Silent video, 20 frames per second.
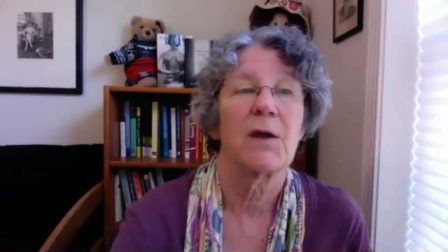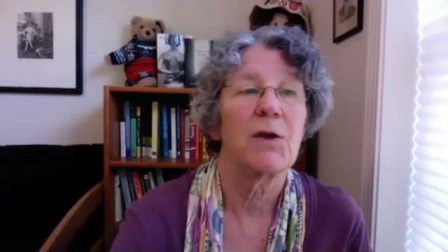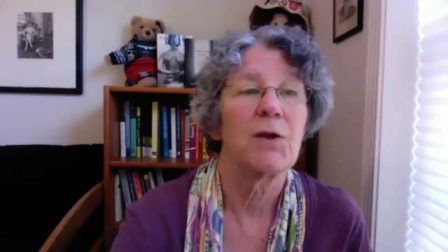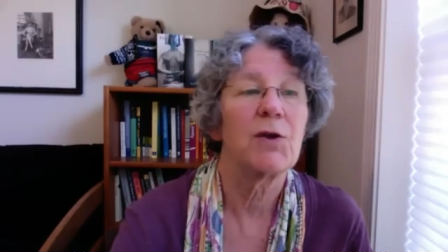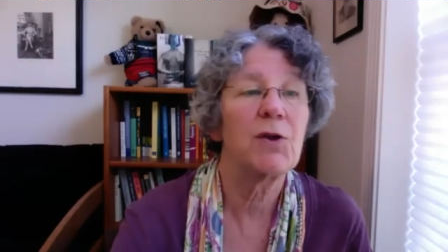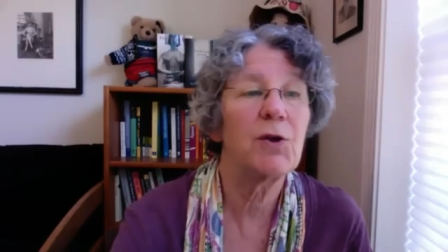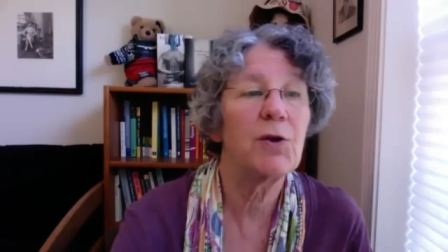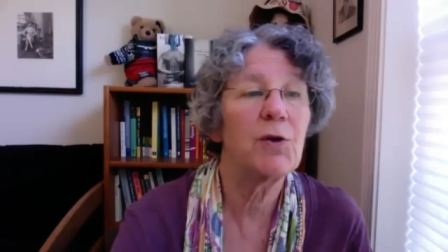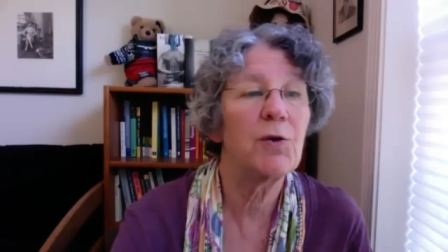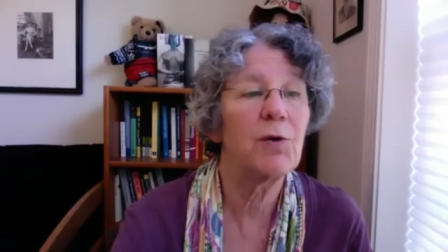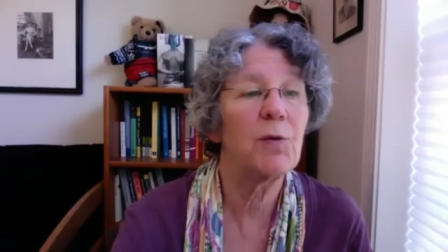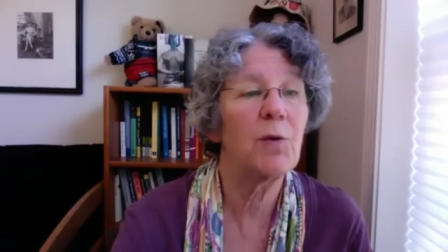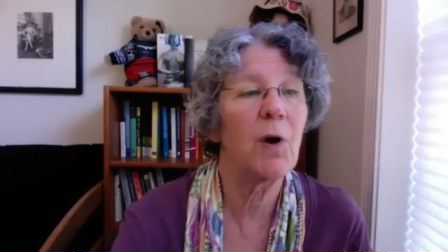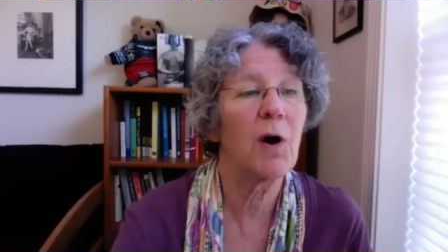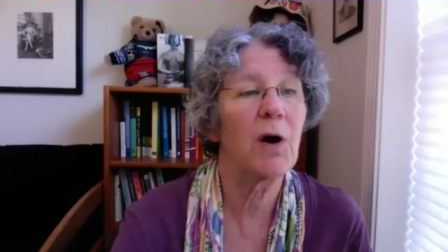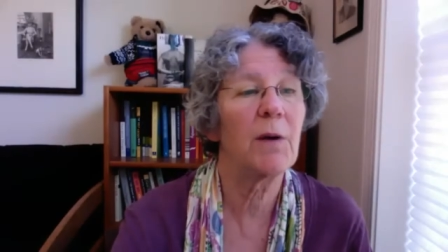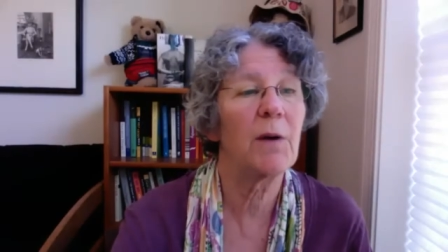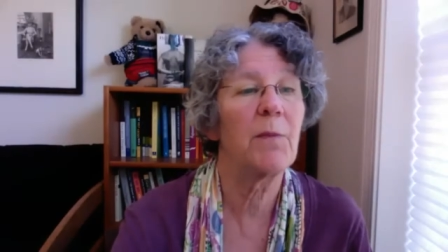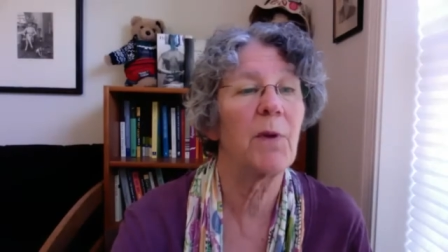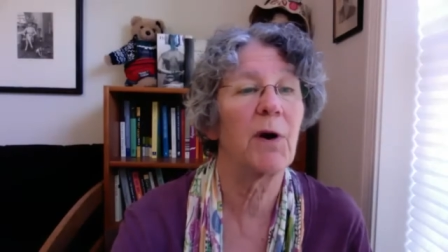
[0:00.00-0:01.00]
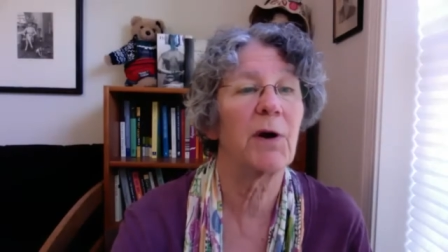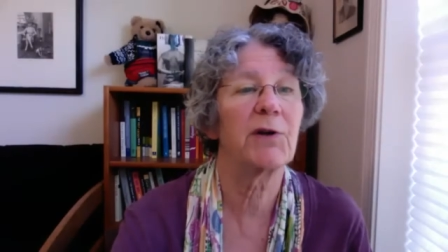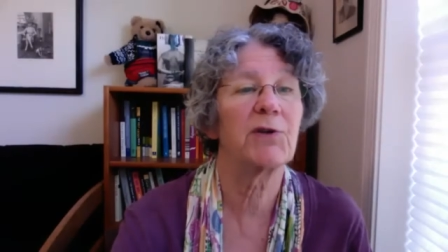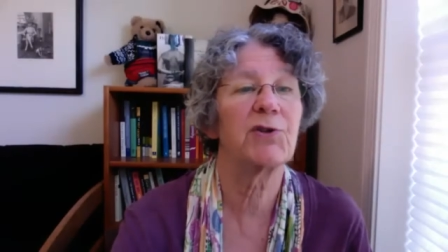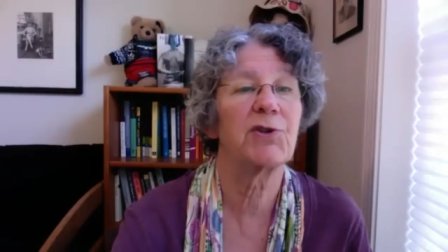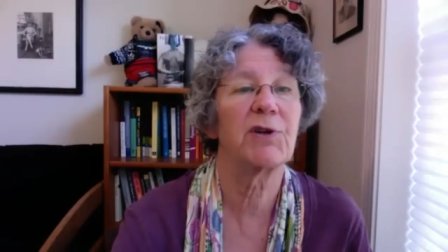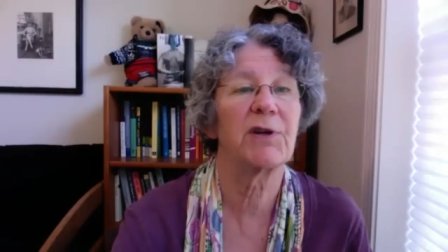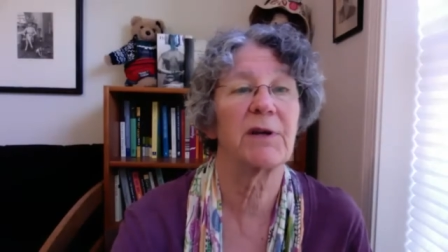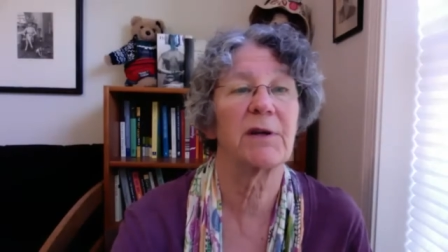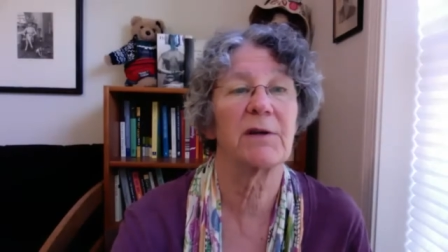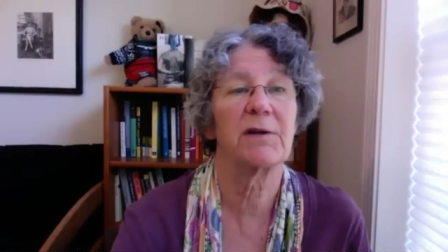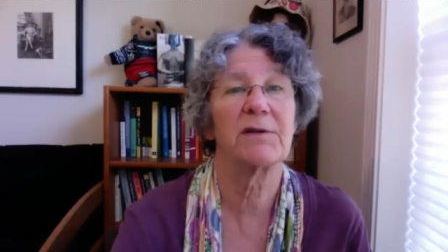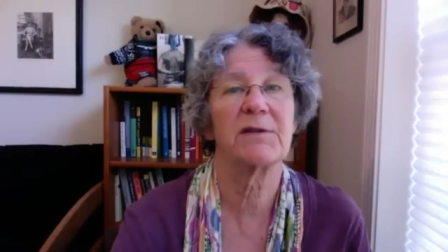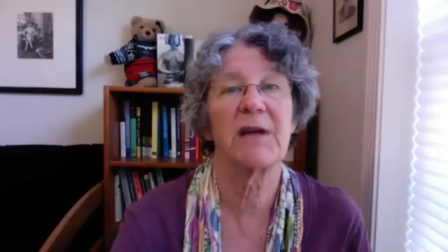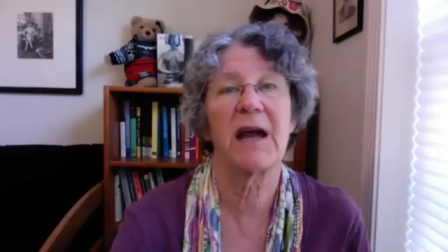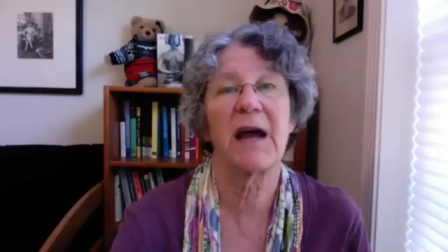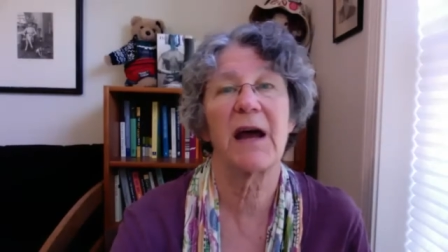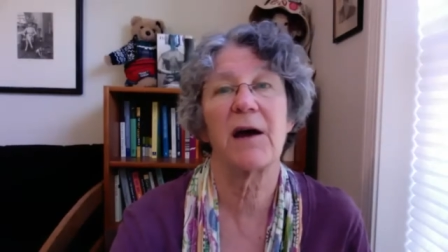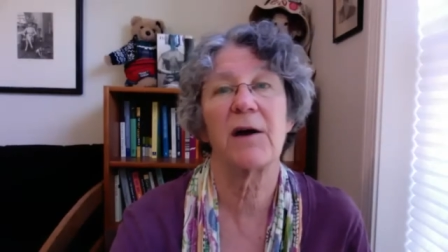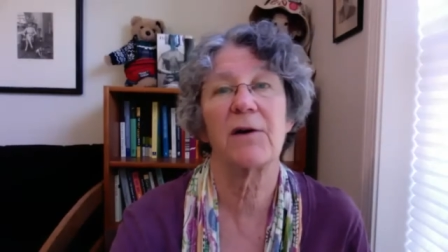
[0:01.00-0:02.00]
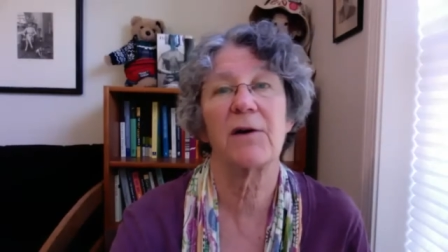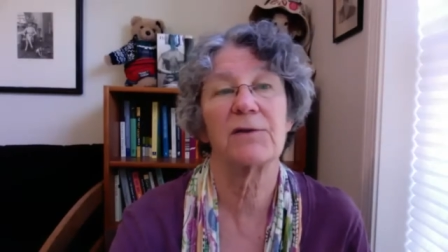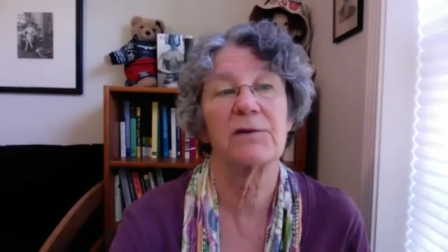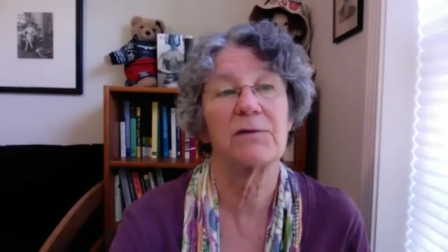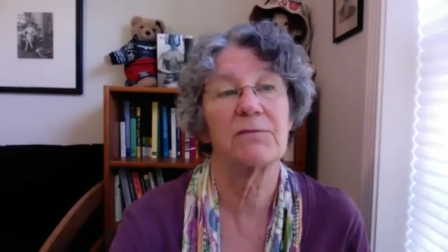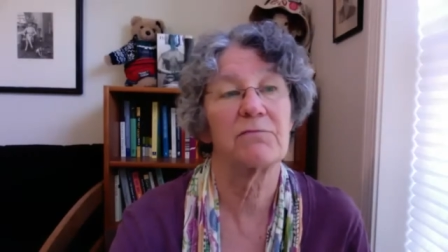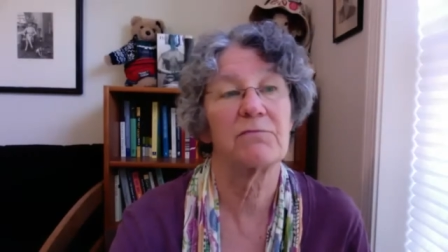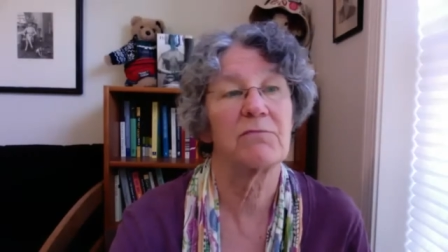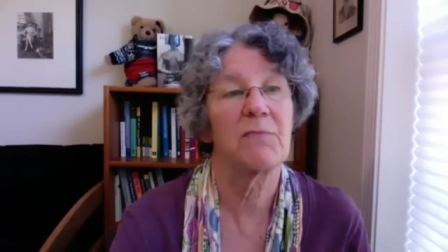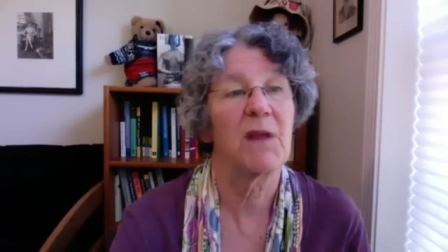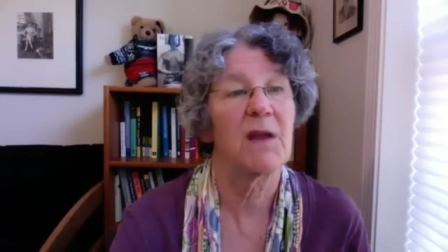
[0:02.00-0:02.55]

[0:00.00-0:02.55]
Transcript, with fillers: You are marching down